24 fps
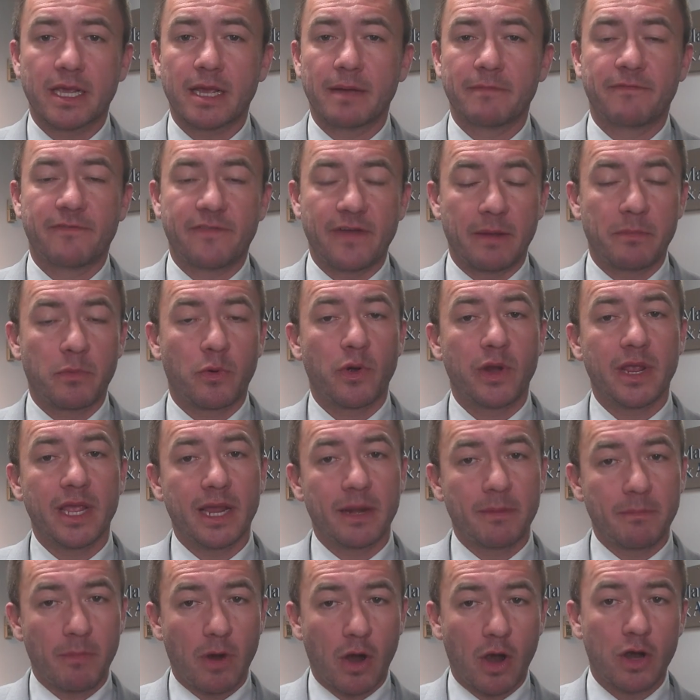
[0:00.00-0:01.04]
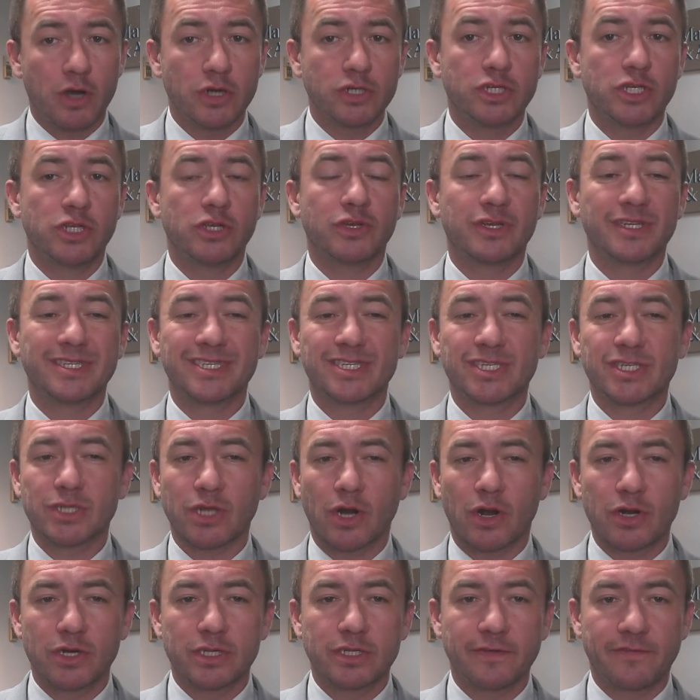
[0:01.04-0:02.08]
February and March, you could
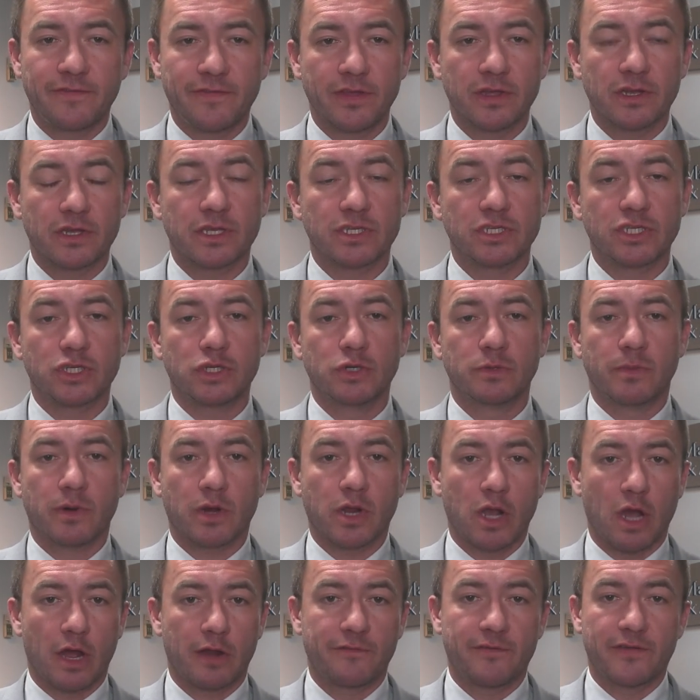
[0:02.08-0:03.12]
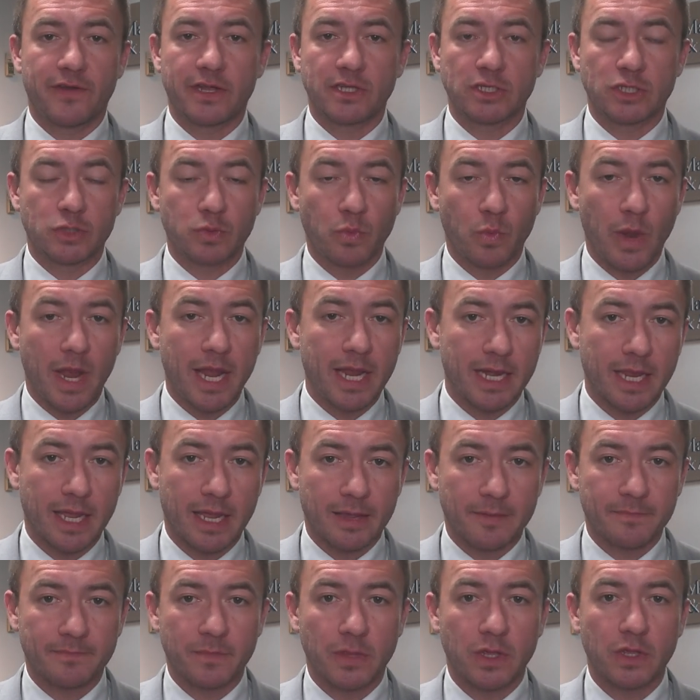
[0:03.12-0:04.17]
start to feel consumer confidence
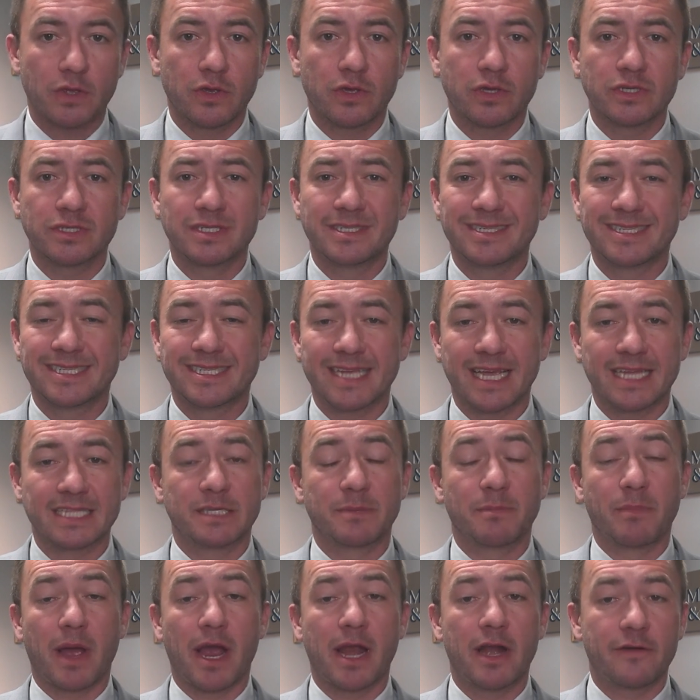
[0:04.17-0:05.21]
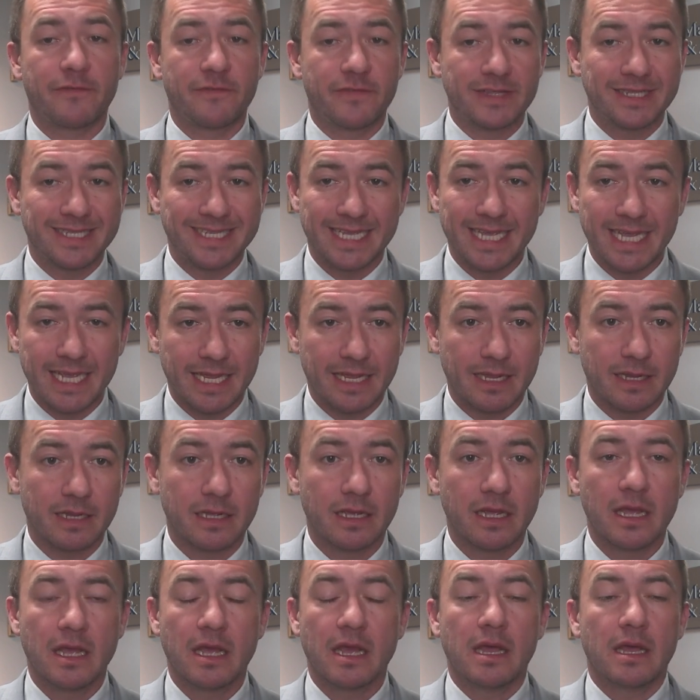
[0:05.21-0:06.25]
waning. You could sense buyer fatigue.
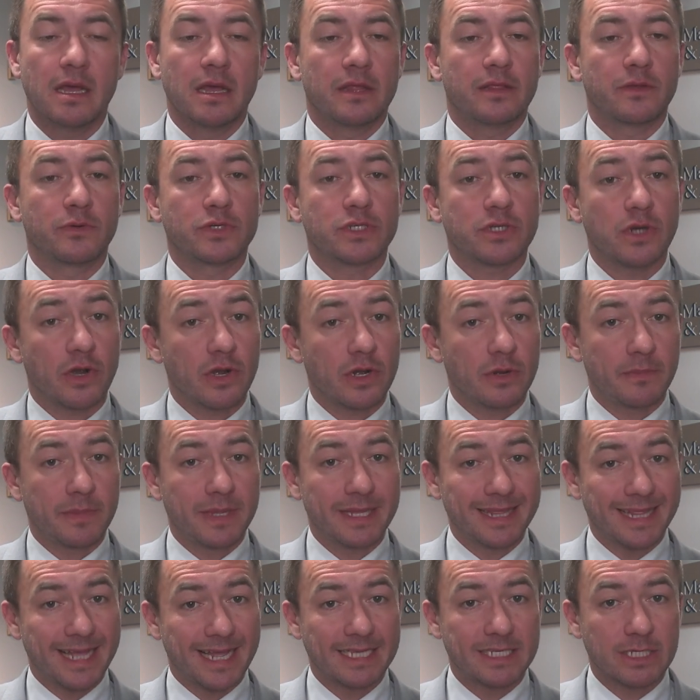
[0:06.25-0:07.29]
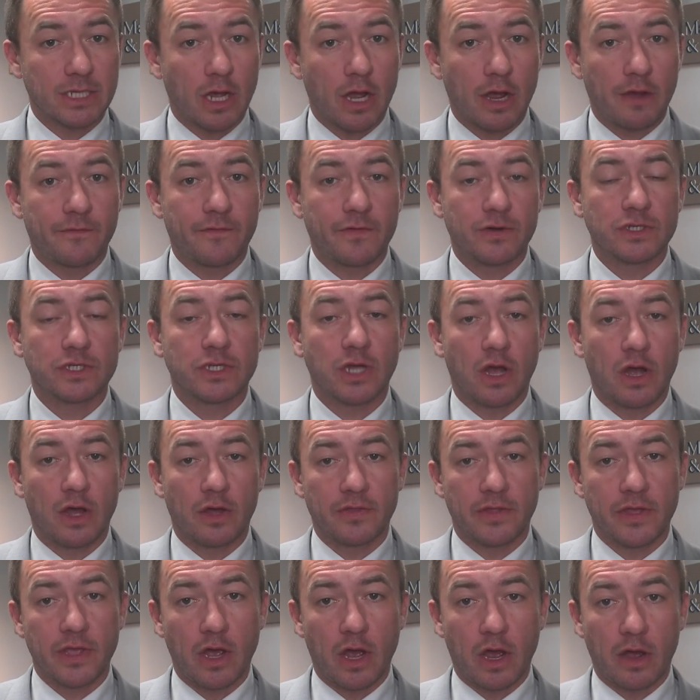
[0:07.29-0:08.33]
There were starting to be less offers on the
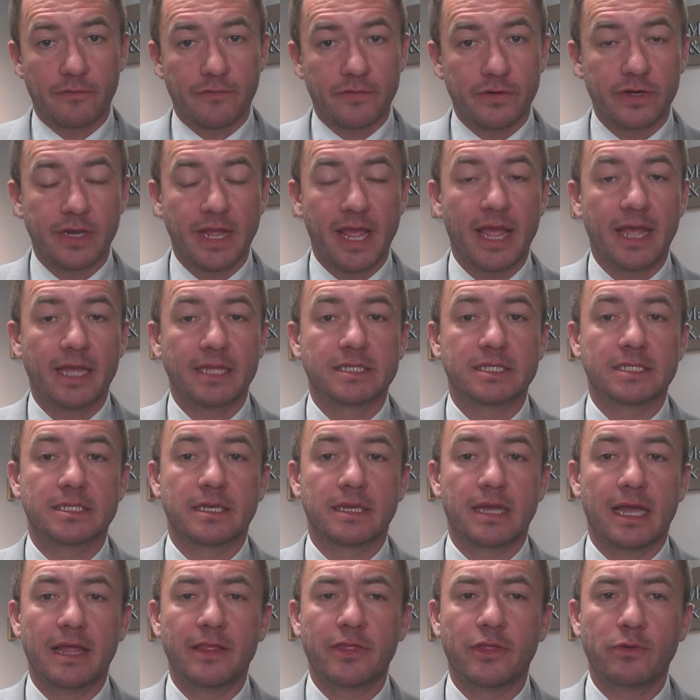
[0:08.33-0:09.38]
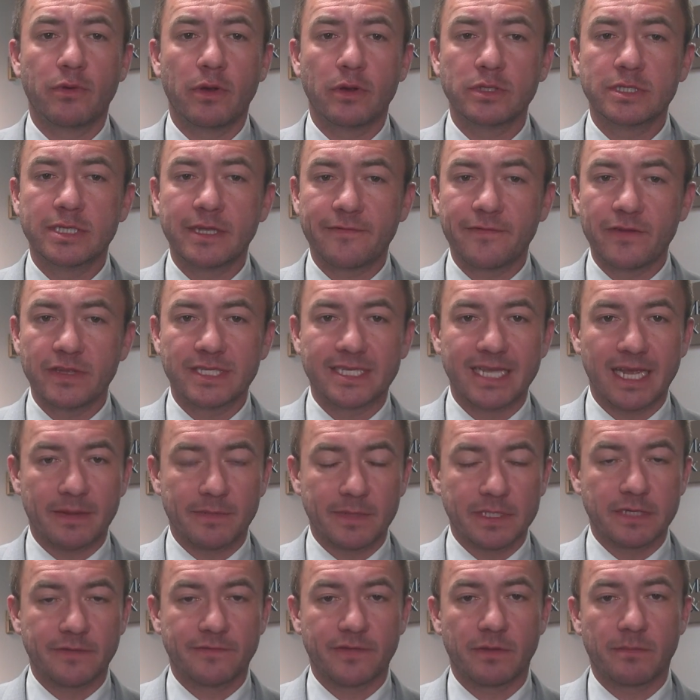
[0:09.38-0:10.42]
offer dates, and throughout different segments
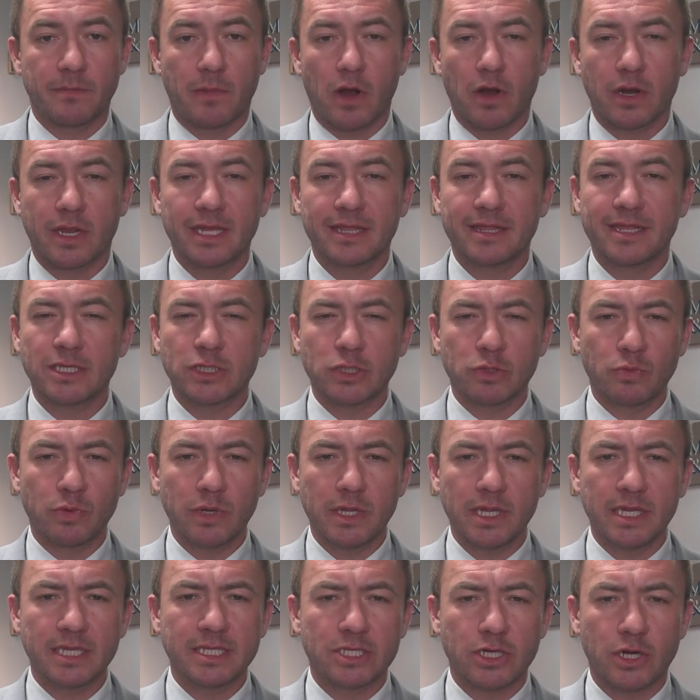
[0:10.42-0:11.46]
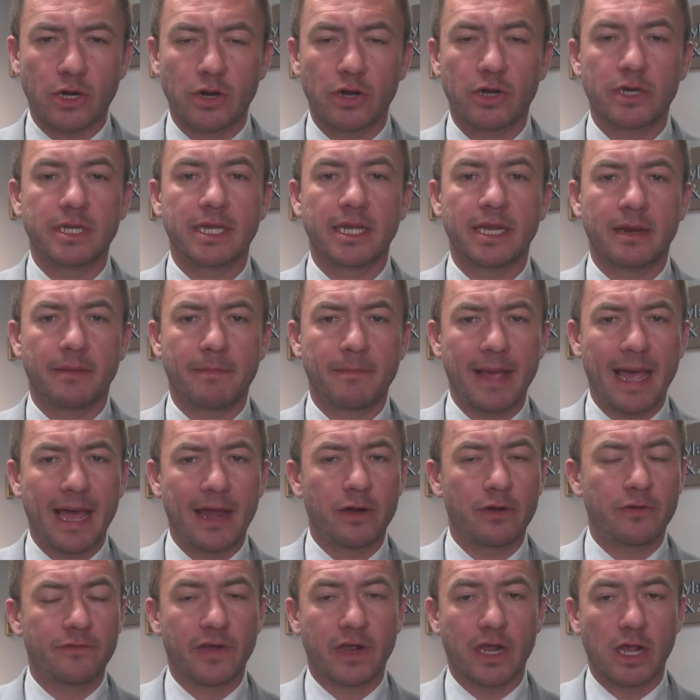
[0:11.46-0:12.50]
of the market, this really turned in a matter of
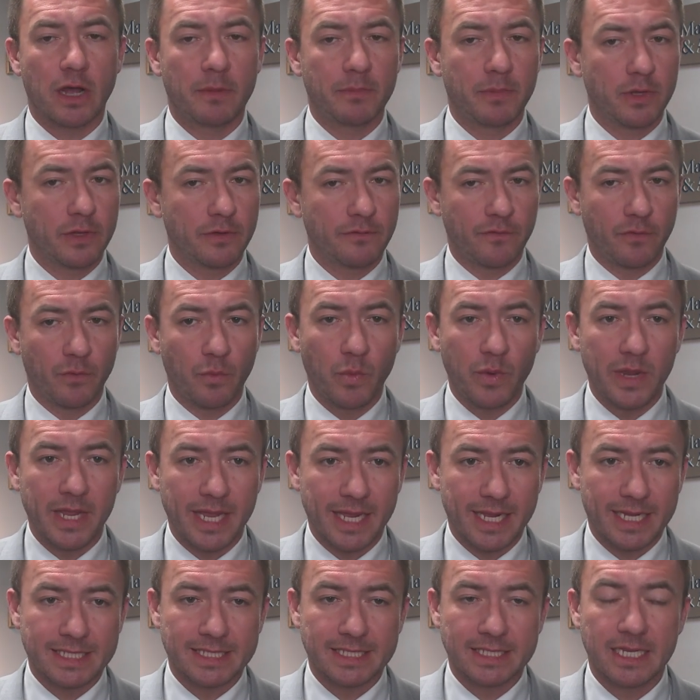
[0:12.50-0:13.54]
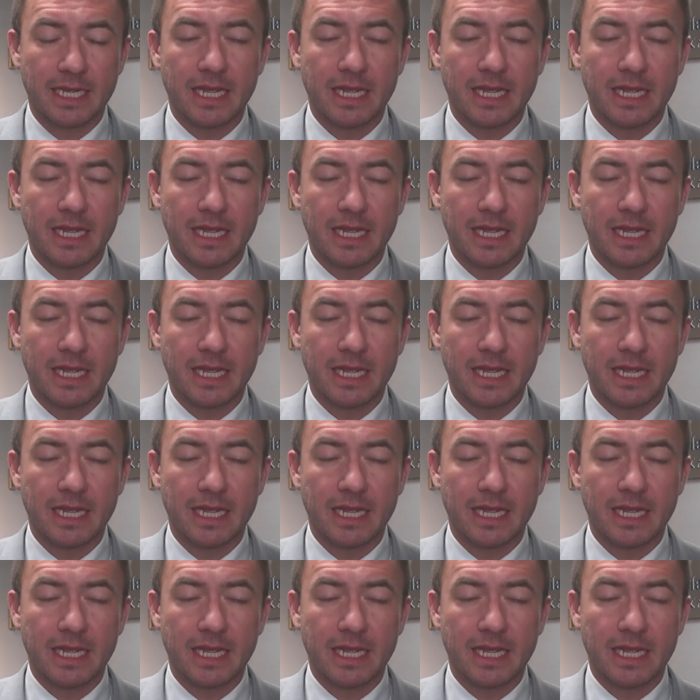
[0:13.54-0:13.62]
a couple of weeks.